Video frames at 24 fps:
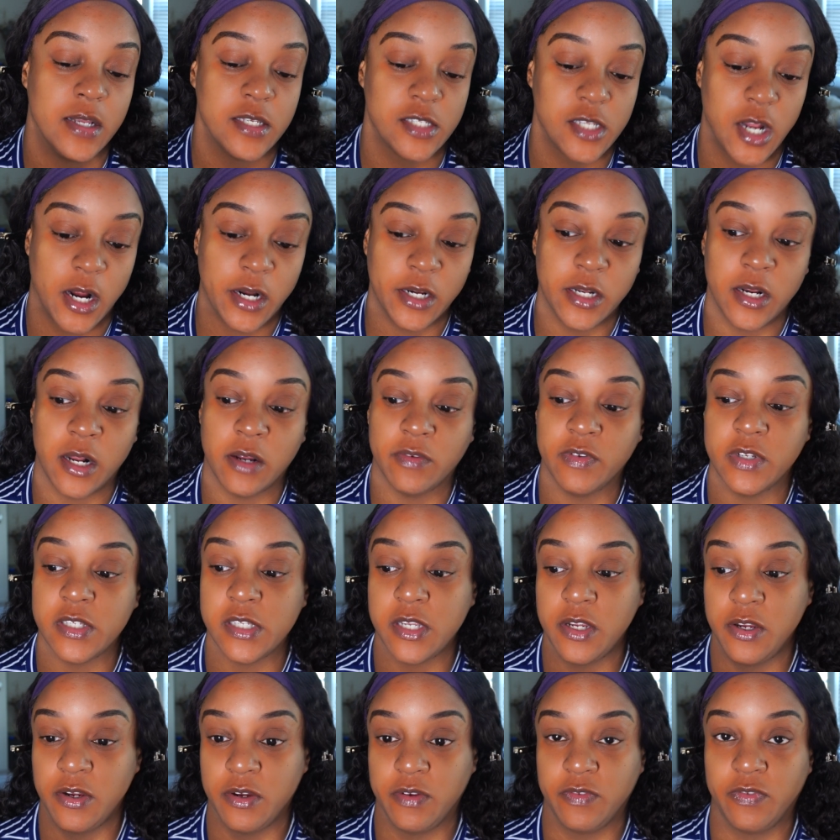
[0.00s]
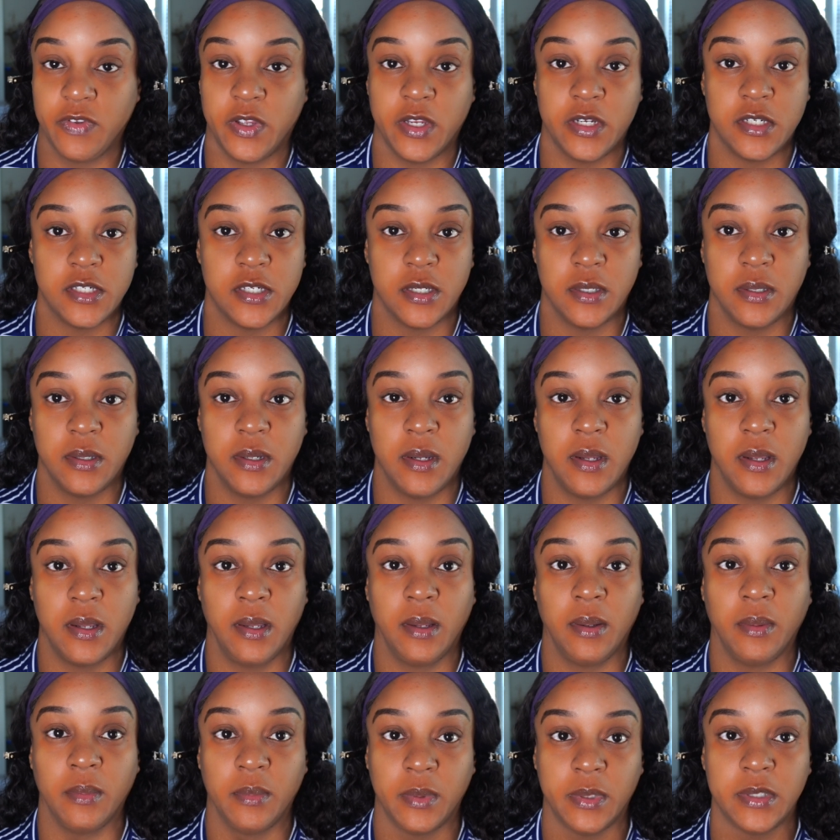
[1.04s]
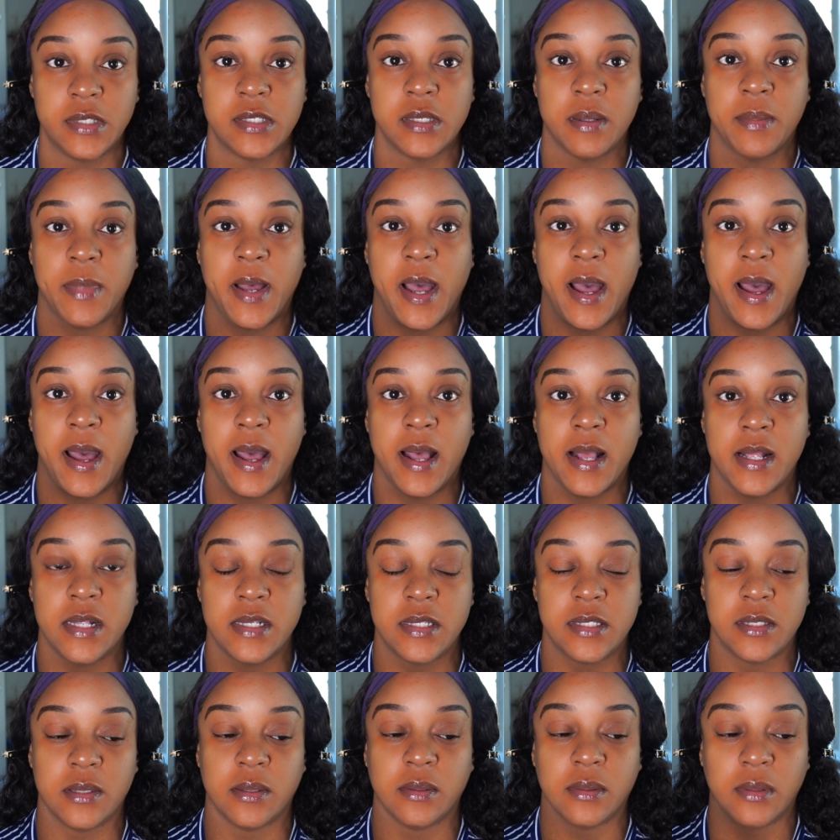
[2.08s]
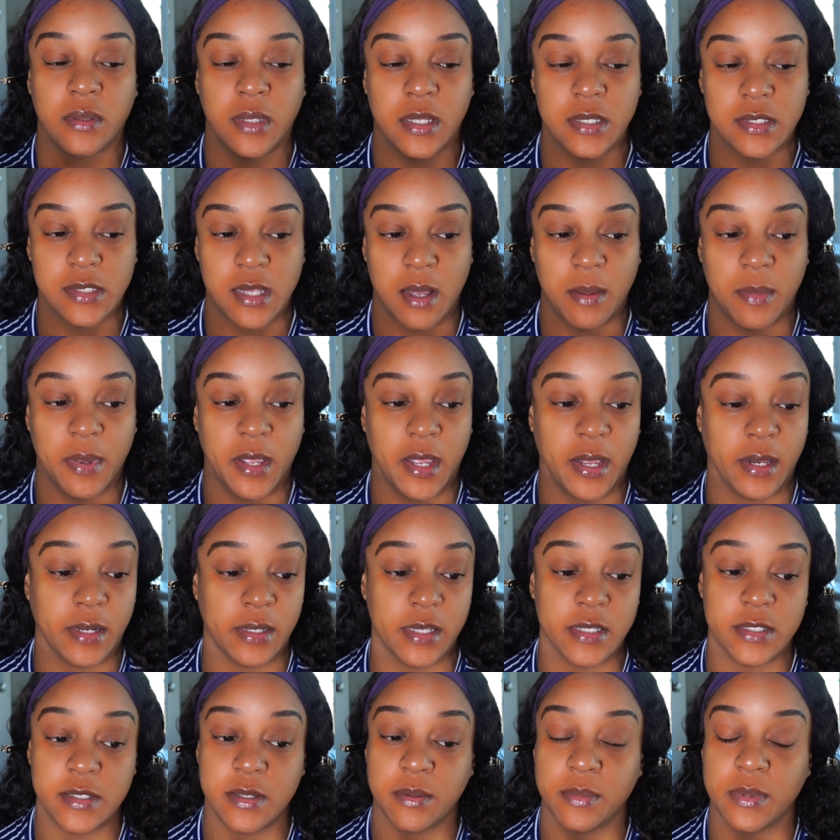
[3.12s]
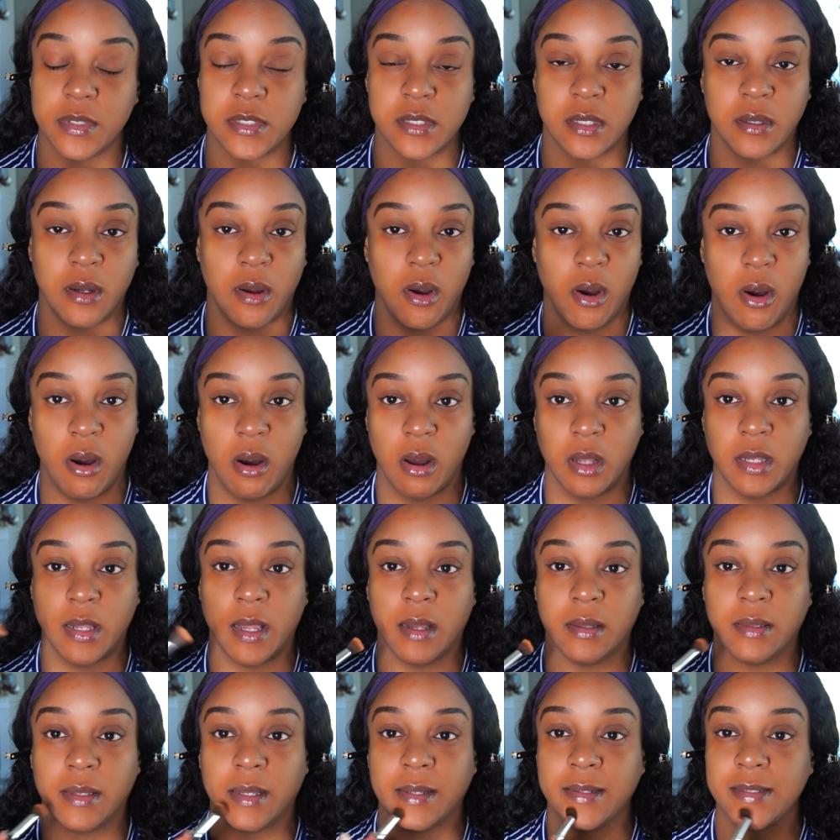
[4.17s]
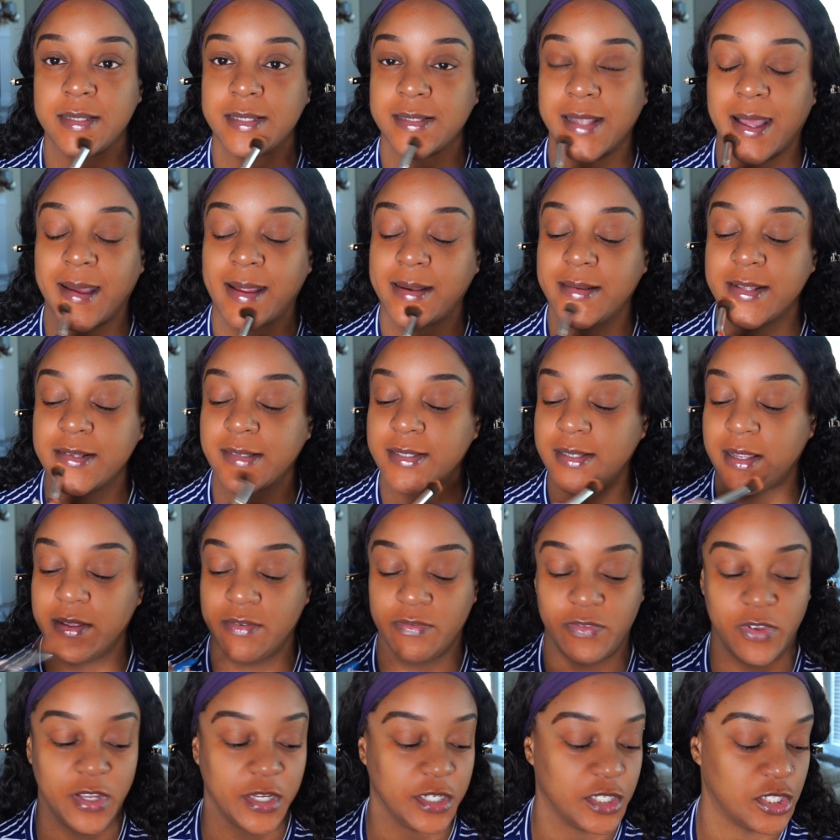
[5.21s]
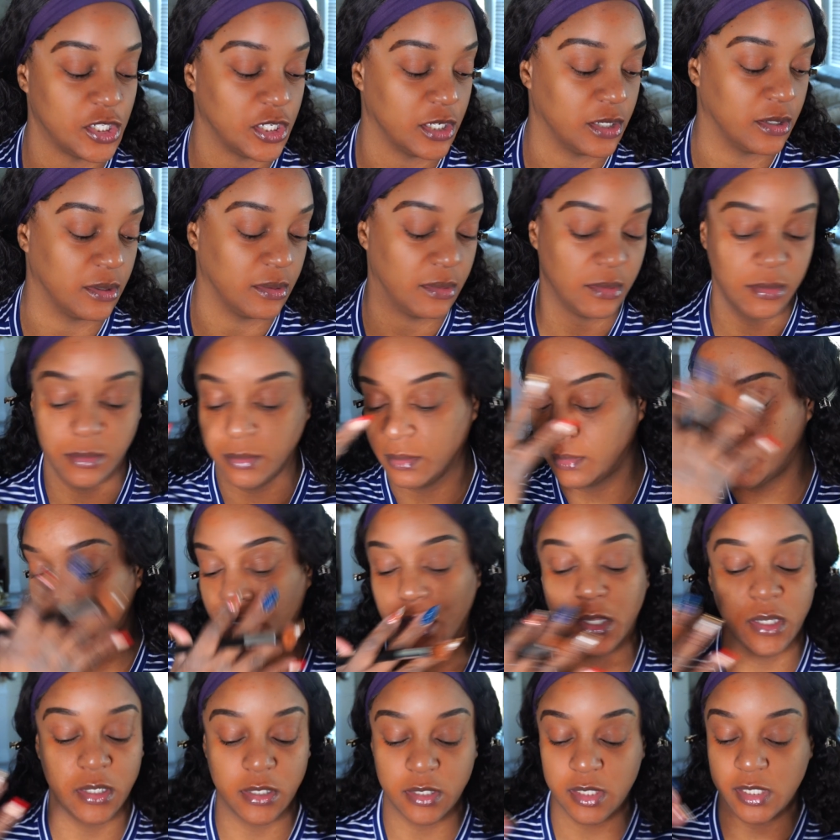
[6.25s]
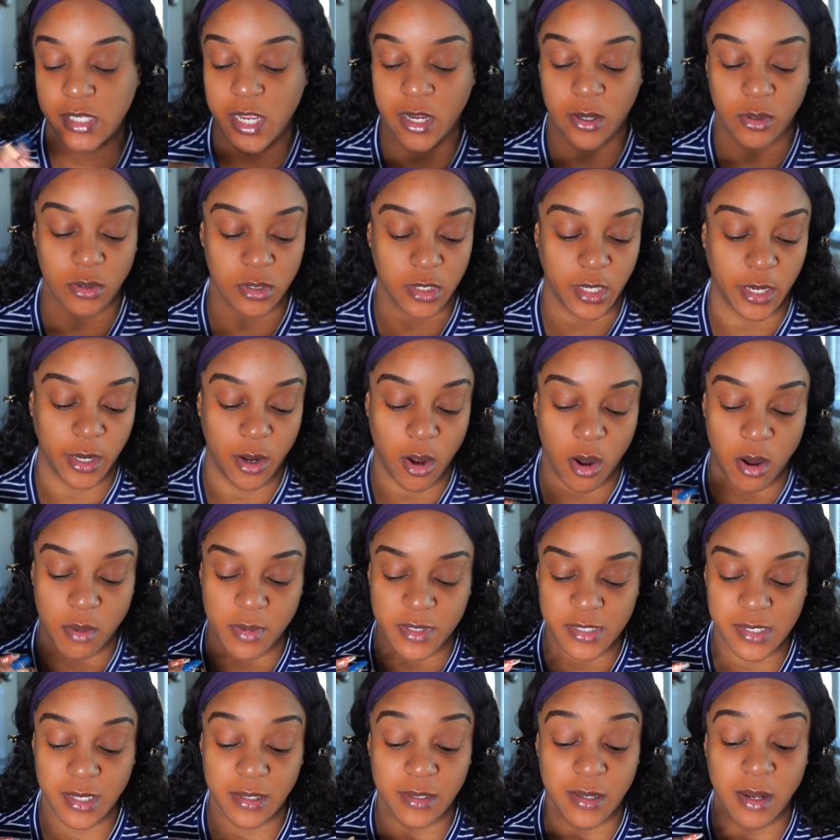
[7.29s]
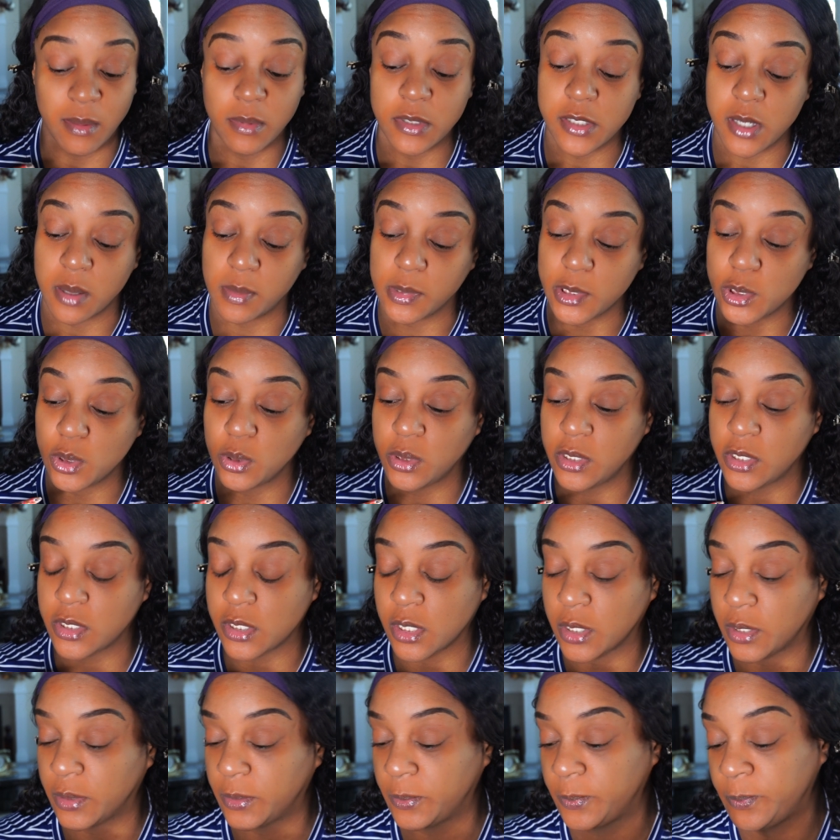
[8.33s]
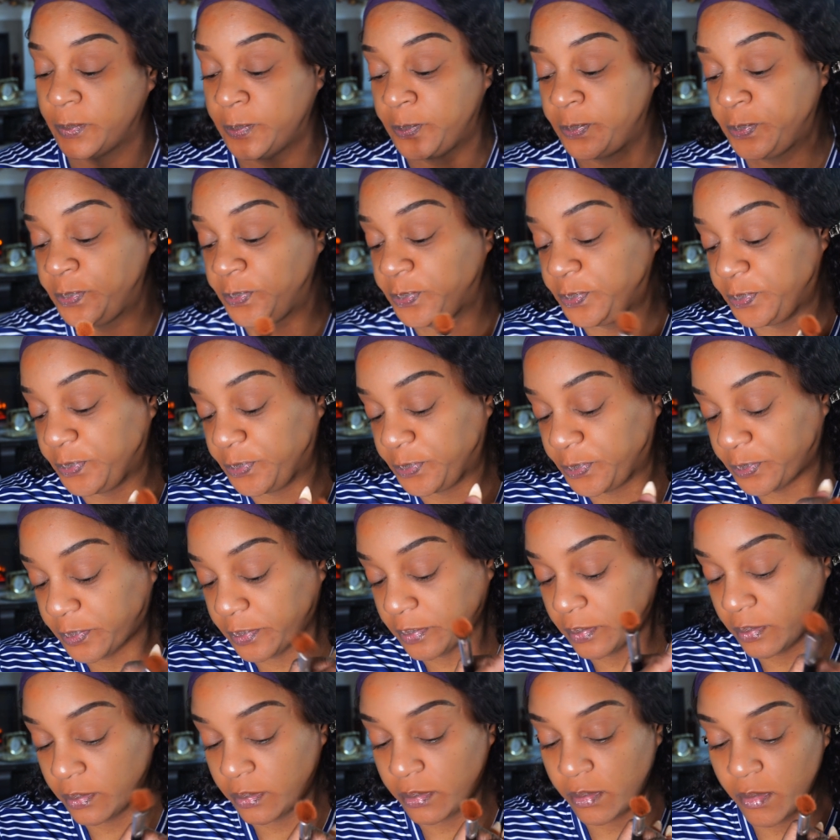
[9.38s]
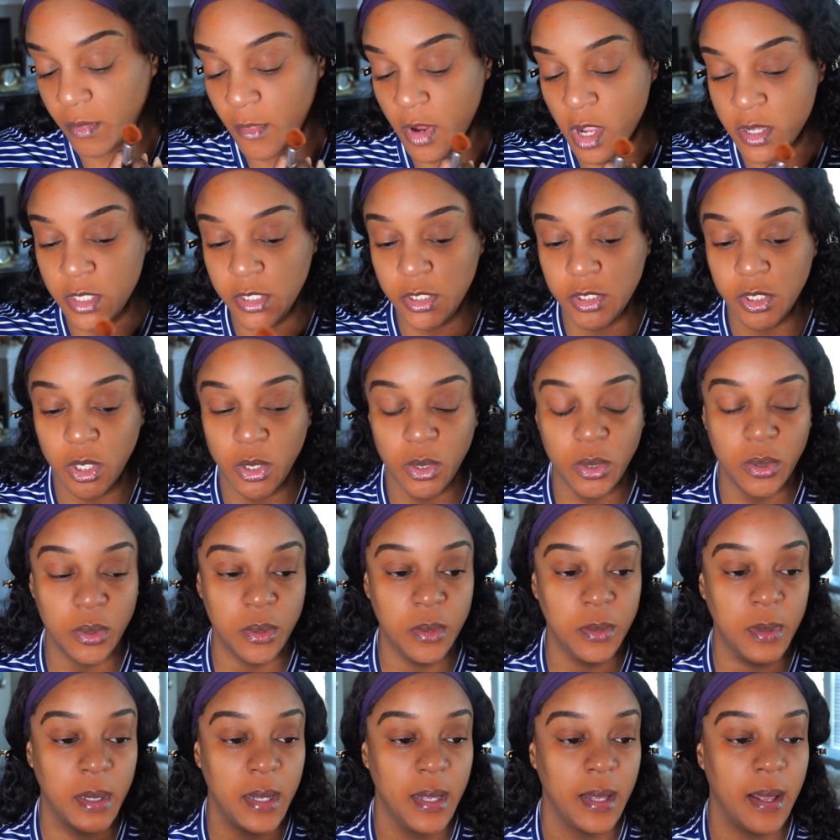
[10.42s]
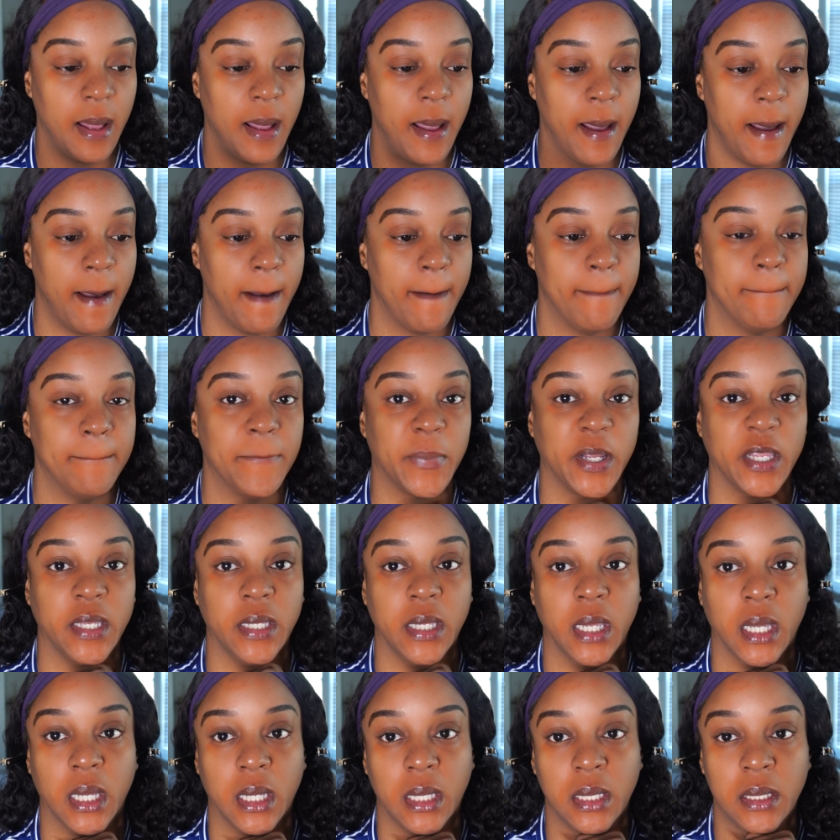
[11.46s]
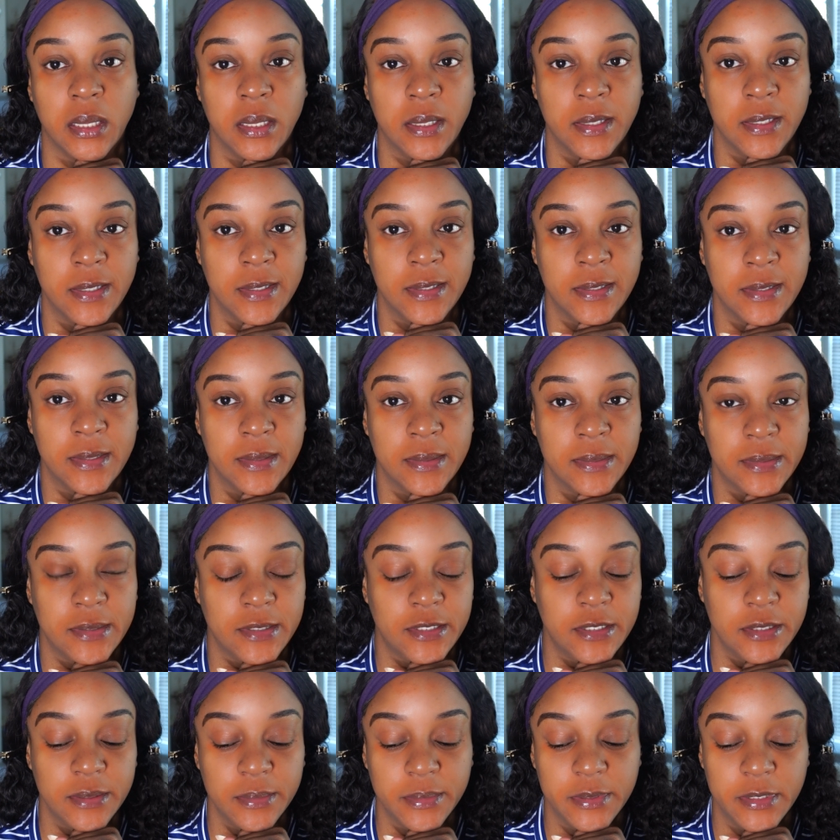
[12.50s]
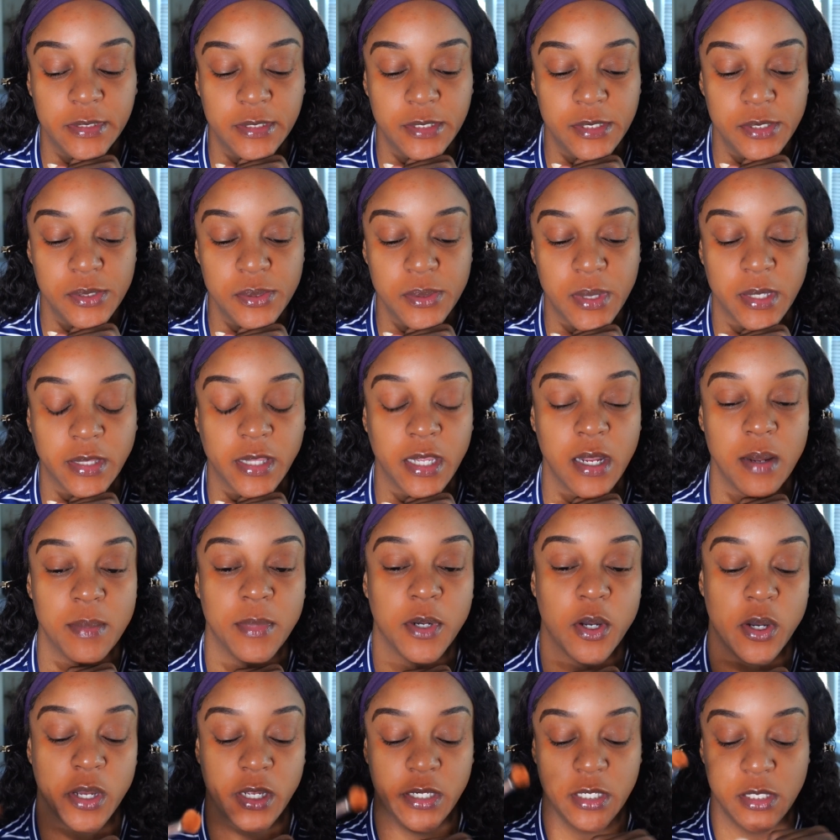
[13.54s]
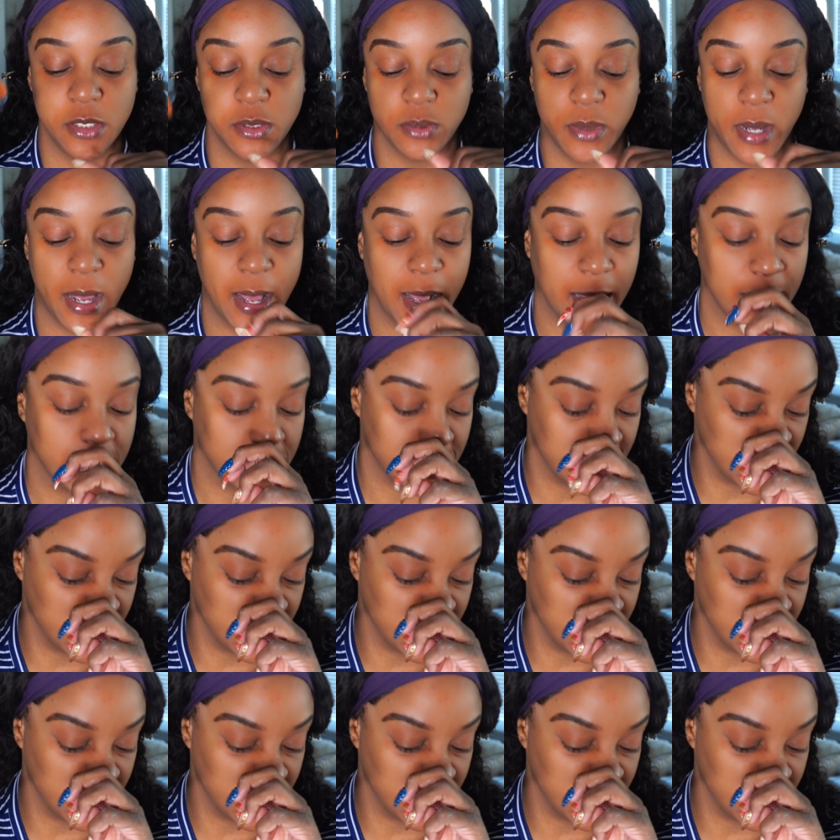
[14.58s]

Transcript: Started off as an ear infection. Went to my eye. So that's how bad. I guess it was an all out like sinus infection. It tackled like all my sinus. That was almost two years ago. So, yeah, should we do, I think I'm going to go ahead and do eyes,